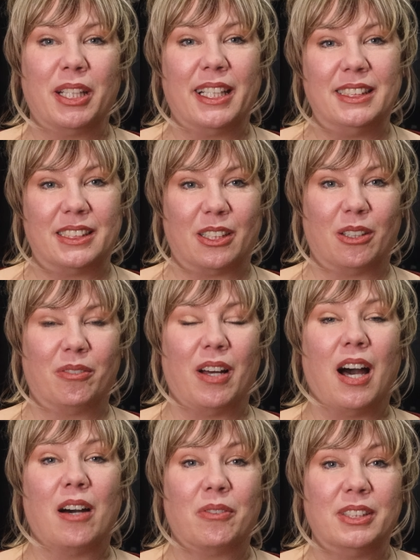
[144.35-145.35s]
meal I serve
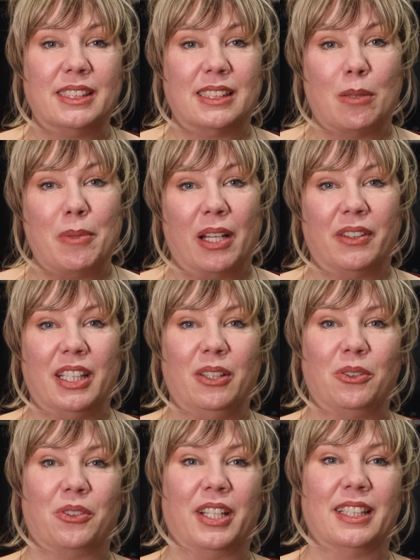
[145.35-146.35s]
offers some healthy
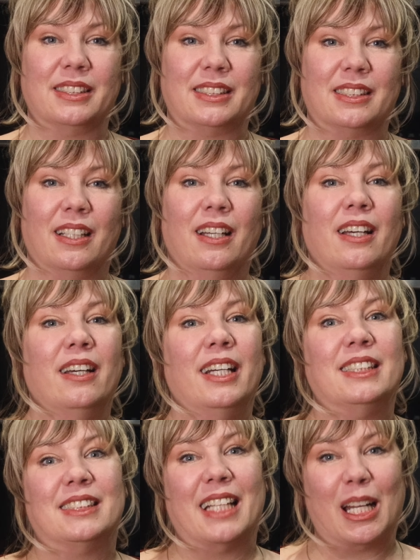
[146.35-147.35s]
nutrients.
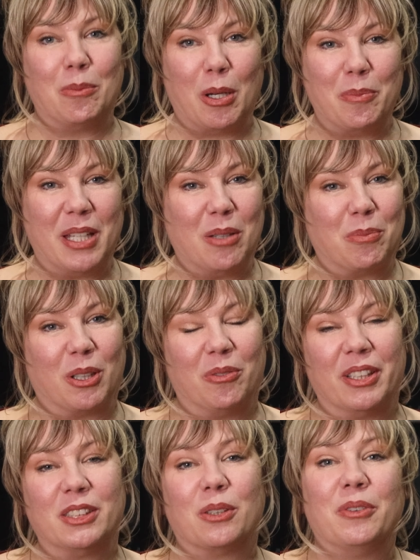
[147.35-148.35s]
It's not about being
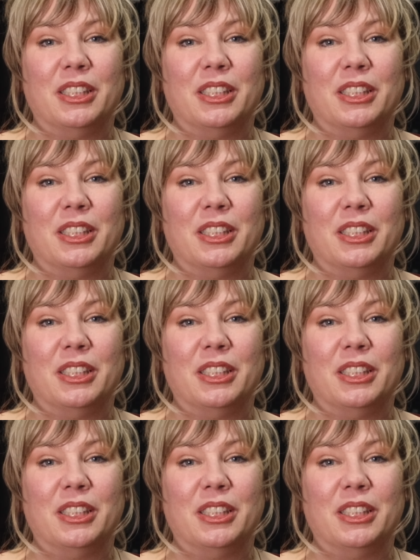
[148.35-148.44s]
perfect or